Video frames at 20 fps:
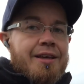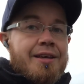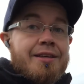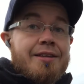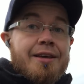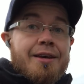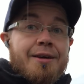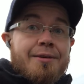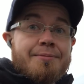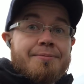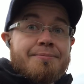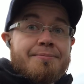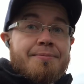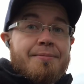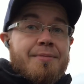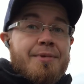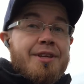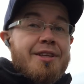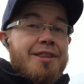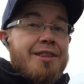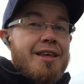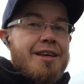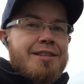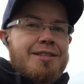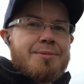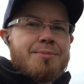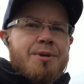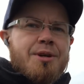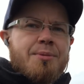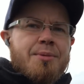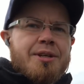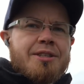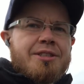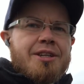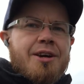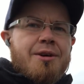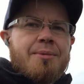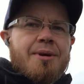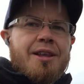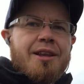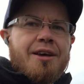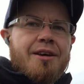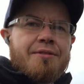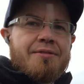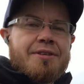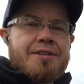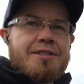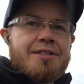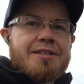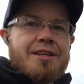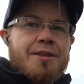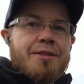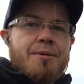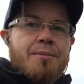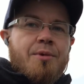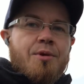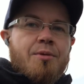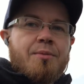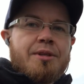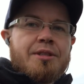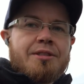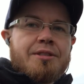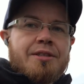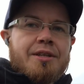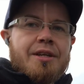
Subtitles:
Yeah, but that's pretty much how my life is at the moment,